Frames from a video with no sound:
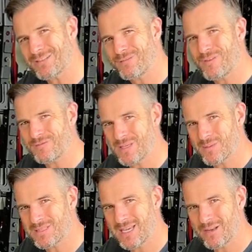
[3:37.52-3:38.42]
than fifty
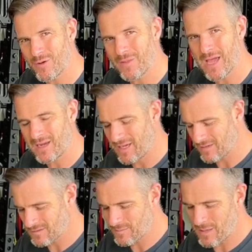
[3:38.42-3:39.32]
percent on that
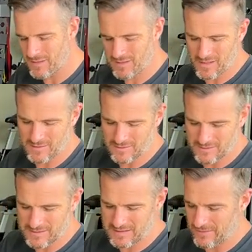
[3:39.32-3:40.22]
leg. So maybe you're going sort
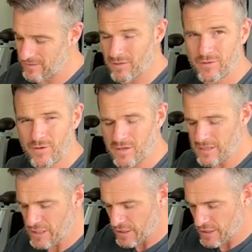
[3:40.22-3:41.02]
of seventy thirty.